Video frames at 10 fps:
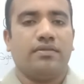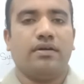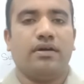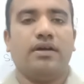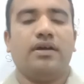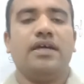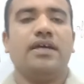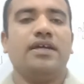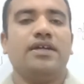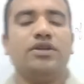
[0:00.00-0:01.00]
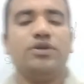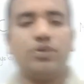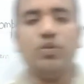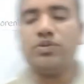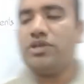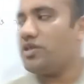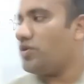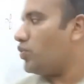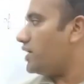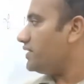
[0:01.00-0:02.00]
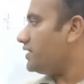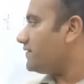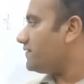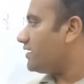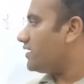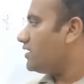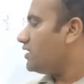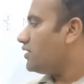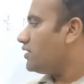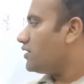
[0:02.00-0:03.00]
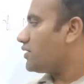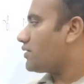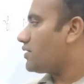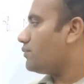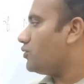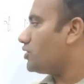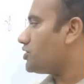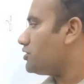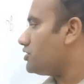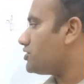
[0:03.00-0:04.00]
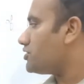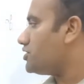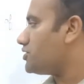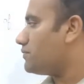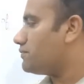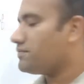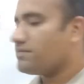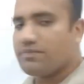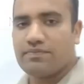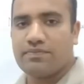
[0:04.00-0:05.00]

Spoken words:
the two things. One is the computational system